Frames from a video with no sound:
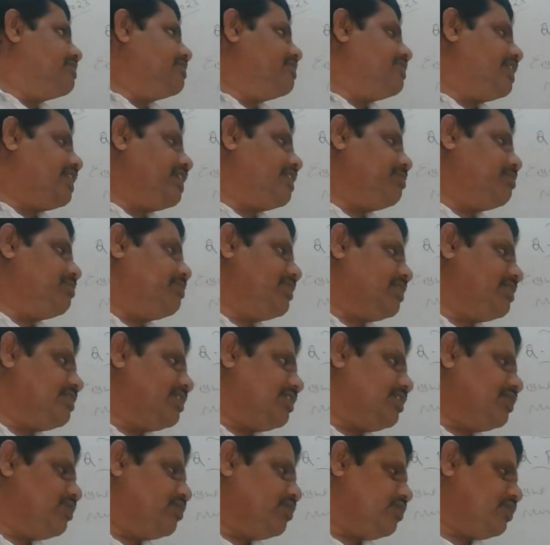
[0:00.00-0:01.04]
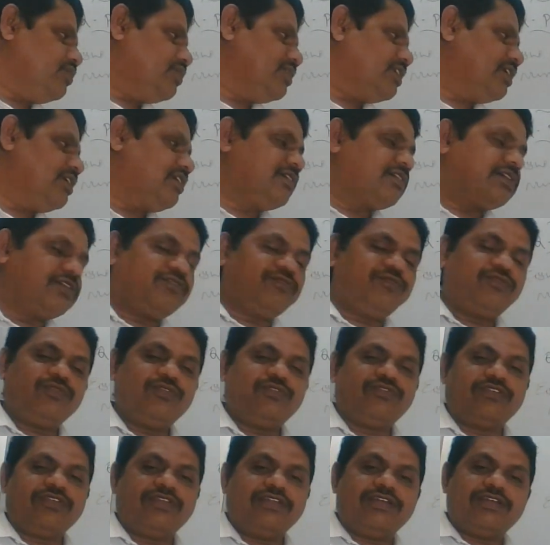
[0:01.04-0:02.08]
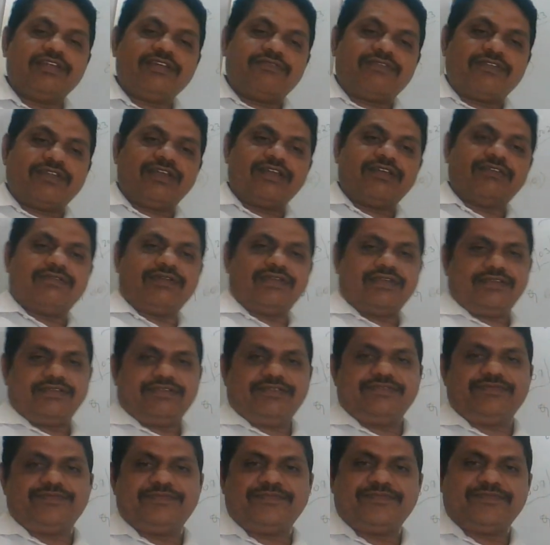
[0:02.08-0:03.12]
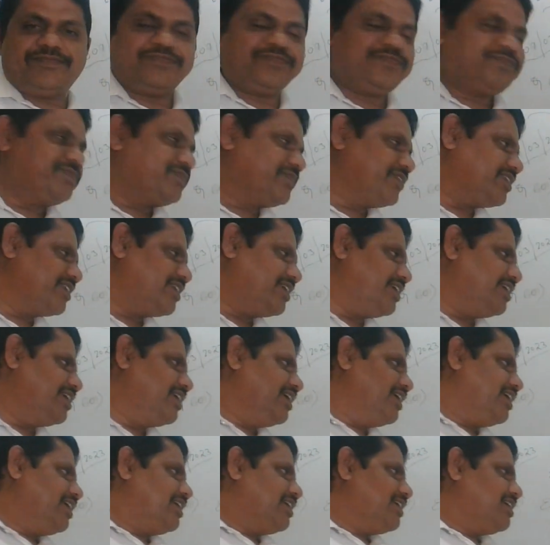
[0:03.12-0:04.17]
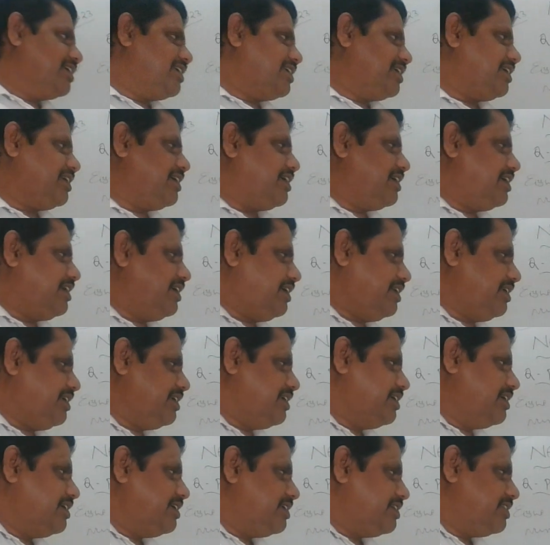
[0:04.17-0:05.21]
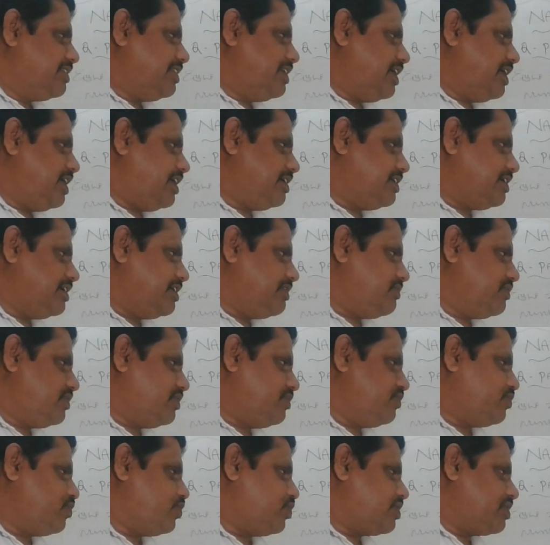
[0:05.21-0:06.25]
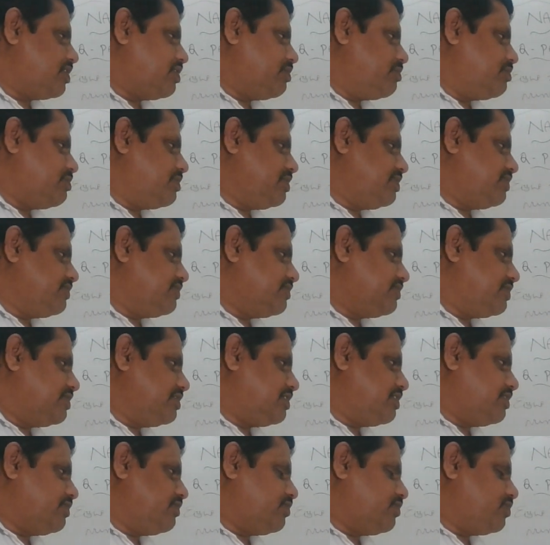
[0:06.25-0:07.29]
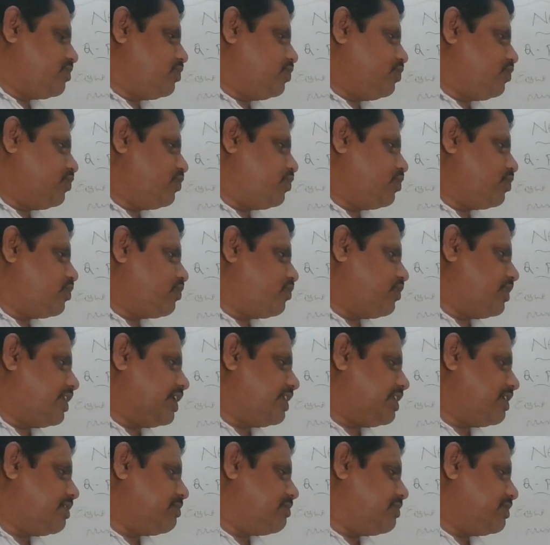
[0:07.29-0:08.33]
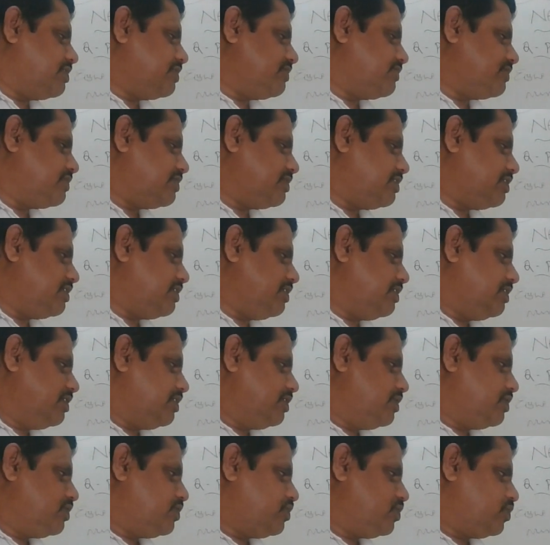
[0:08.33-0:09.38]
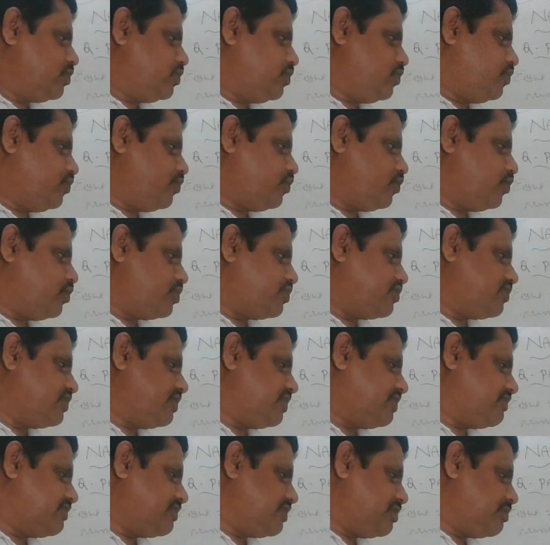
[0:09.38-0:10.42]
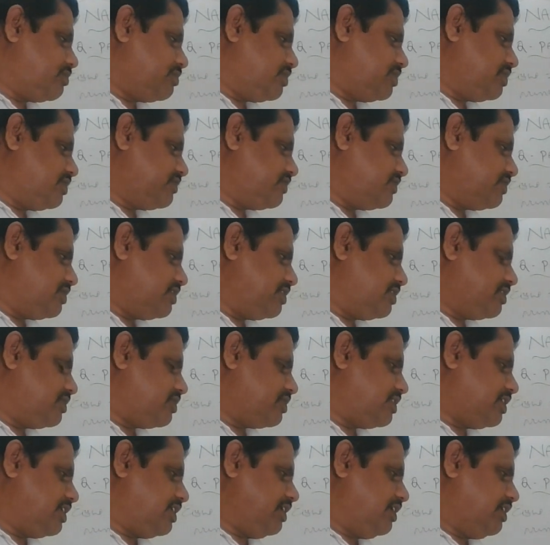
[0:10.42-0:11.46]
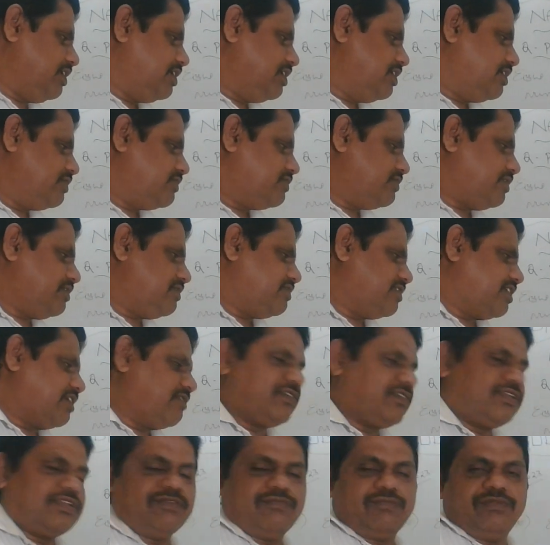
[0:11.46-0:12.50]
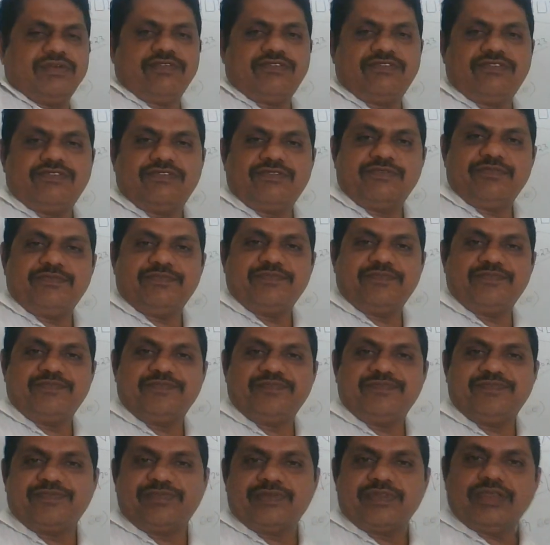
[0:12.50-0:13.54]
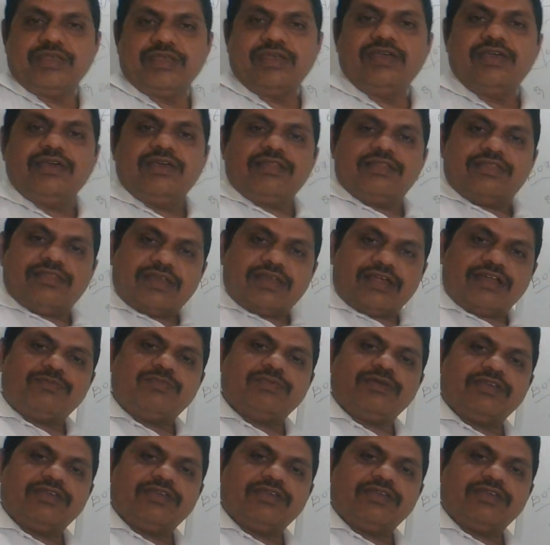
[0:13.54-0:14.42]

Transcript: they are making you to get confused in a different way. Here they had given 4 numbers, here 2, 4, 5 numbers, here 2, 4, 6 numbers, here 3, 6, 7 numbers. That